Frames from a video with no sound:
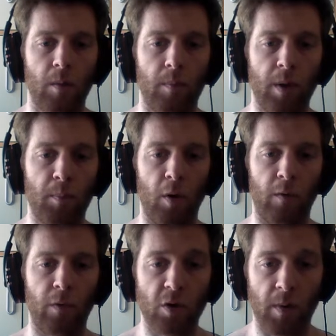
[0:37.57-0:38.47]
be put
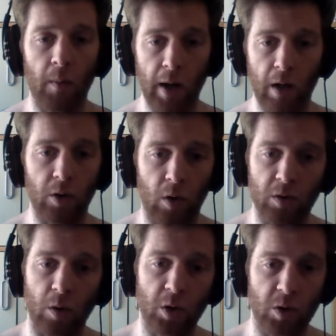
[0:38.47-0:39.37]
through to my regular
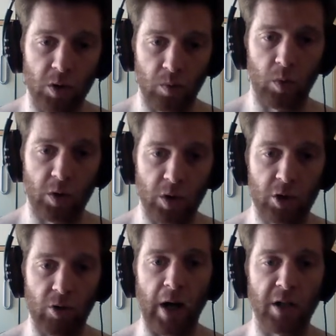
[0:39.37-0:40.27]
doctor, which was
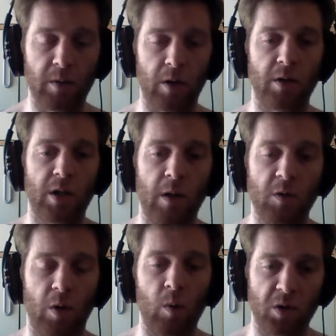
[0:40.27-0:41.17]
strange because he was the
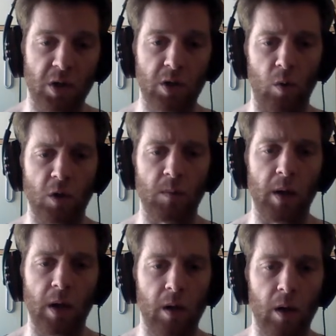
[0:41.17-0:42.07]
one who wanted to talk to
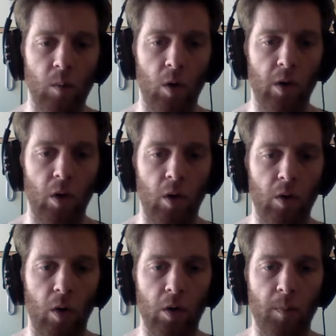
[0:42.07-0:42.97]
me. It was not
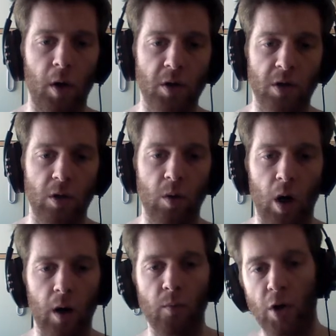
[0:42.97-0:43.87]
the person who
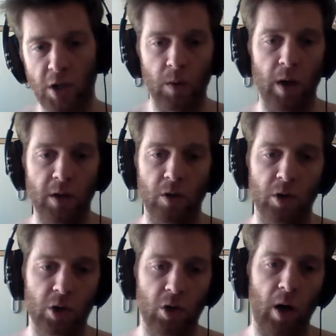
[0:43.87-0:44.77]
I originally went to
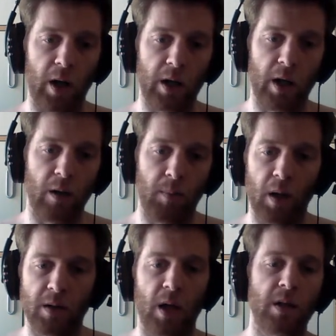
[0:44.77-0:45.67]
try and get the
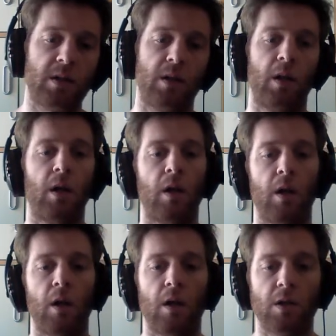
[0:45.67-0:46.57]
blood test.
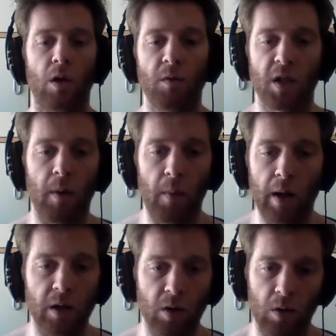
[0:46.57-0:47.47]
So obviously my
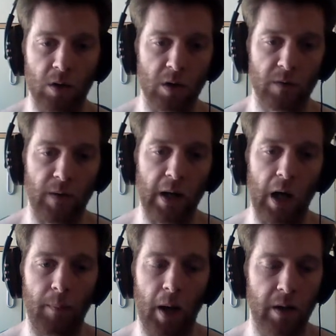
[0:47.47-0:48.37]
regular doctors found
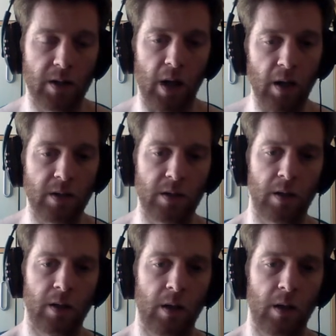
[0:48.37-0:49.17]
out about the test,